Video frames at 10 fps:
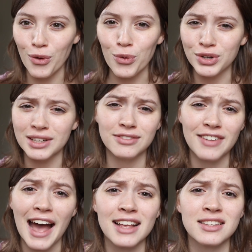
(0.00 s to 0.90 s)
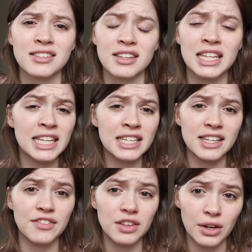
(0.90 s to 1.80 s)
holding fast to the things
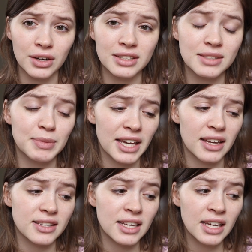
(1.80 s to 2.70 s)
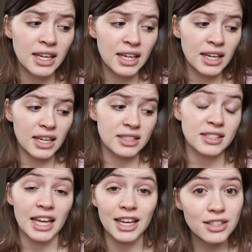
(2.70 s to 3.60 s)
I've learned because it's
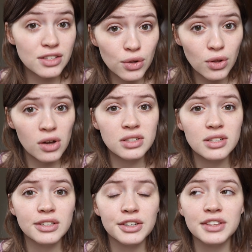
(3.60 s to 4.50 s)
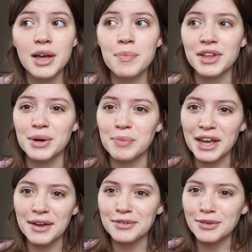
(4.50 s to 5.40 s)
taken so long to learn them that I'm
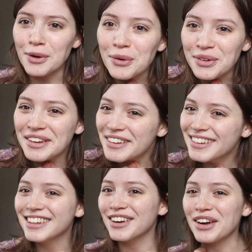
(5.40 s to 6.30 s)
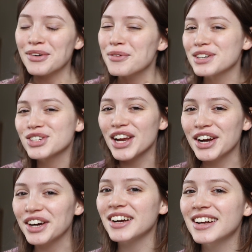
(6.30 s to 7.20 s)
like, no, I don't want to
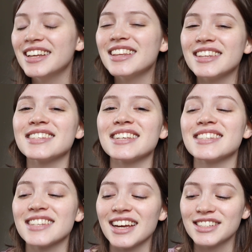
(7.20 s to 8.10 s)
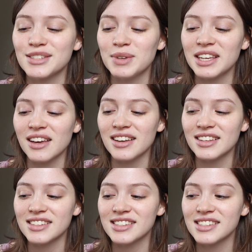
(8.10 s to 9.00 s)
share these insights
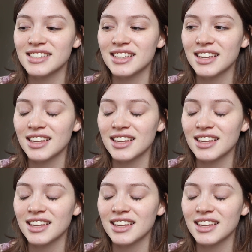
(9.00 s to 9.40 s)
because